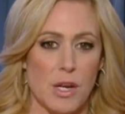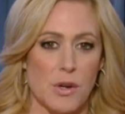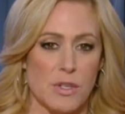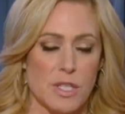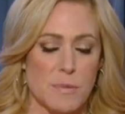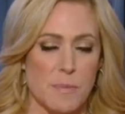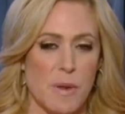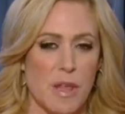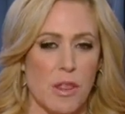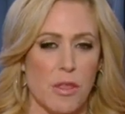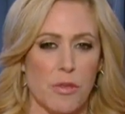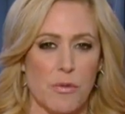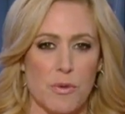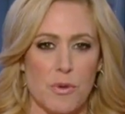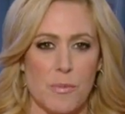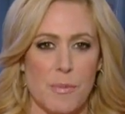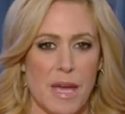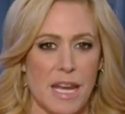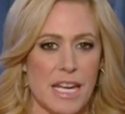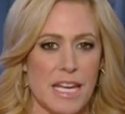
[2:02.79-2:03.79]
know, it's been
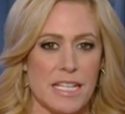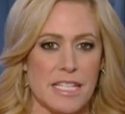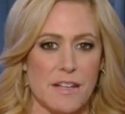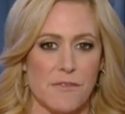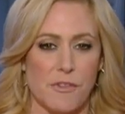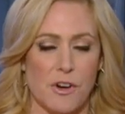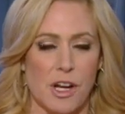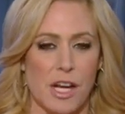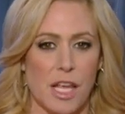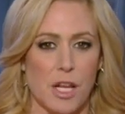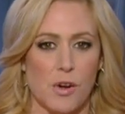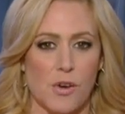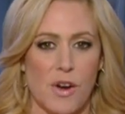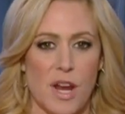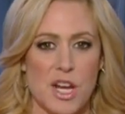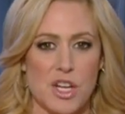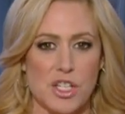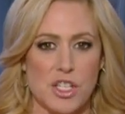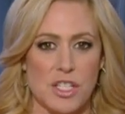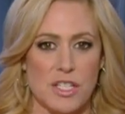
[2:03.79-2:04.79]
through many different
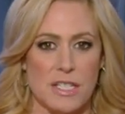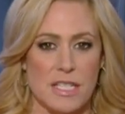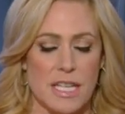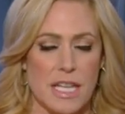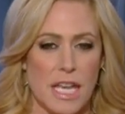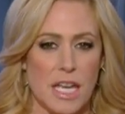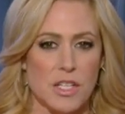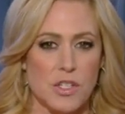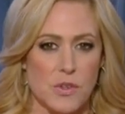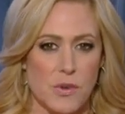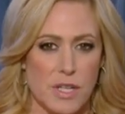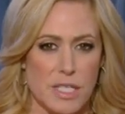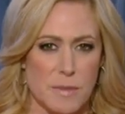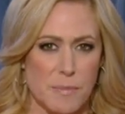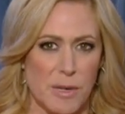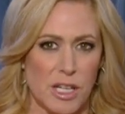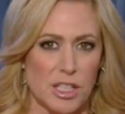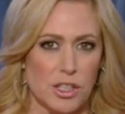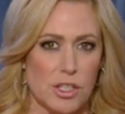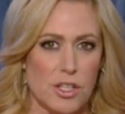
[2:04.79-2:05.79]
iterations to get to us,
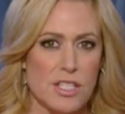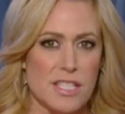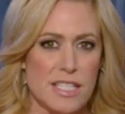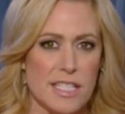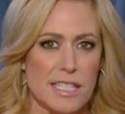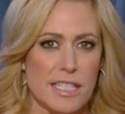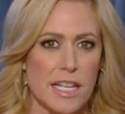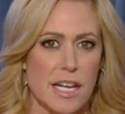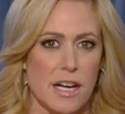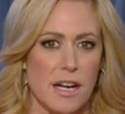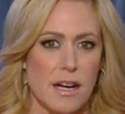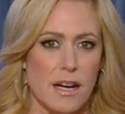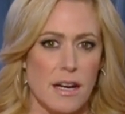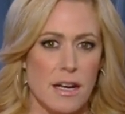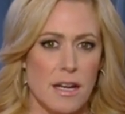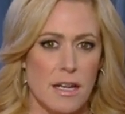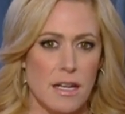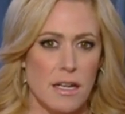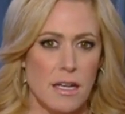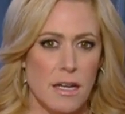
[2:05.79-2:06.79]
but it looks clear.
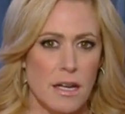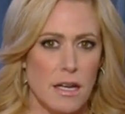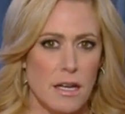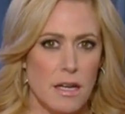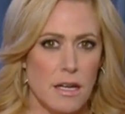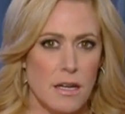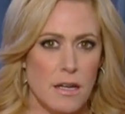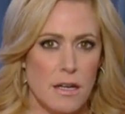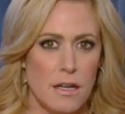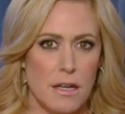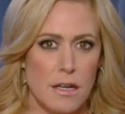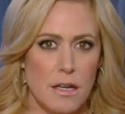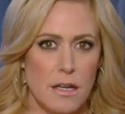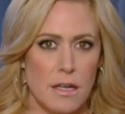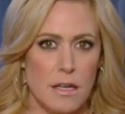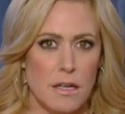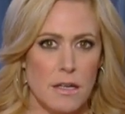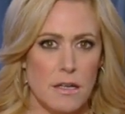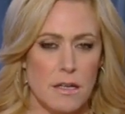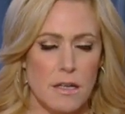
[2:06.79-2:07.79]
It's
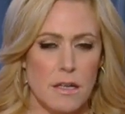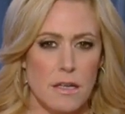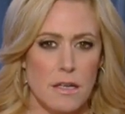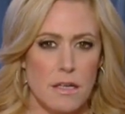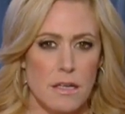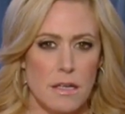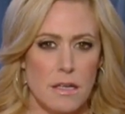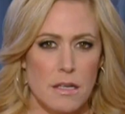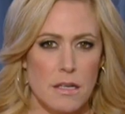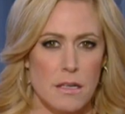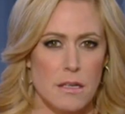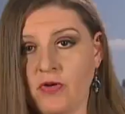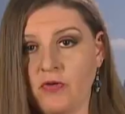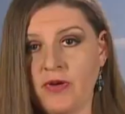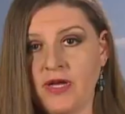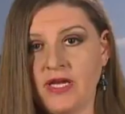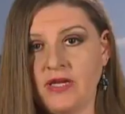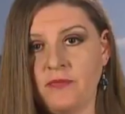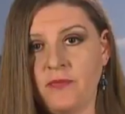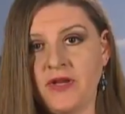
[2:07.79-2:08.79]
you can see through
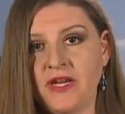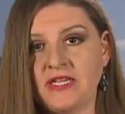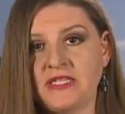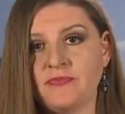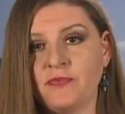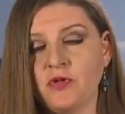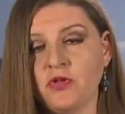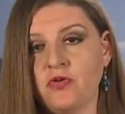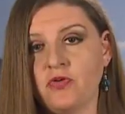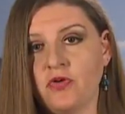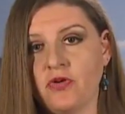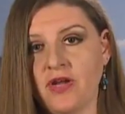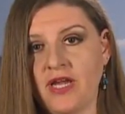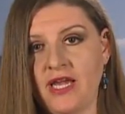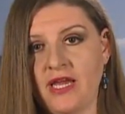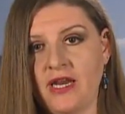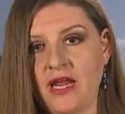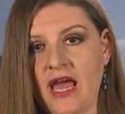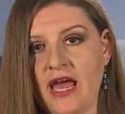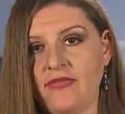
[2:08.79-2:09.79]
it, but it's
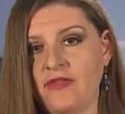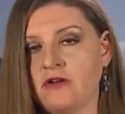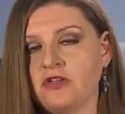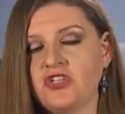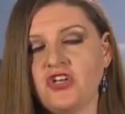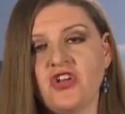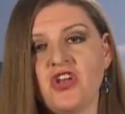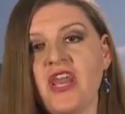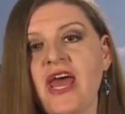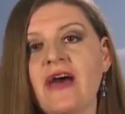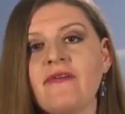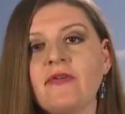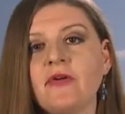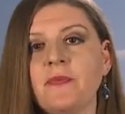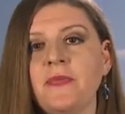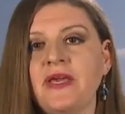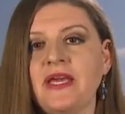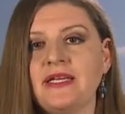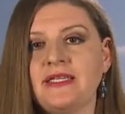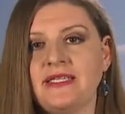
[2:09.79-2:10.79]
blue-green, and there should never
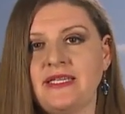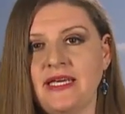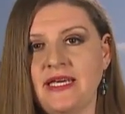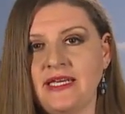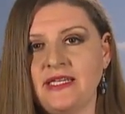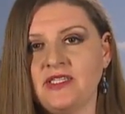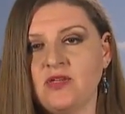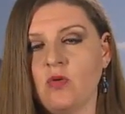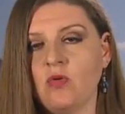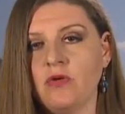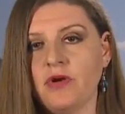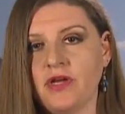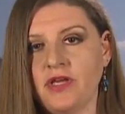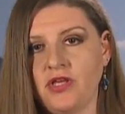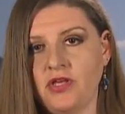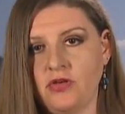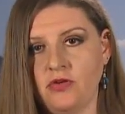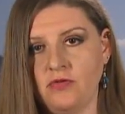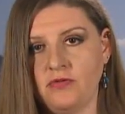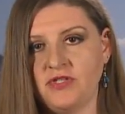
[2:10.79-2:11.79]
be a tint or a
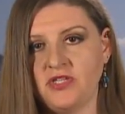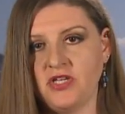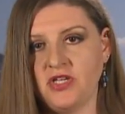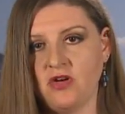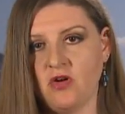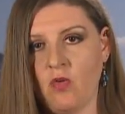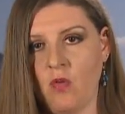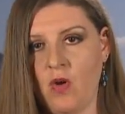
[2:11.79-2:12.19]
hue to your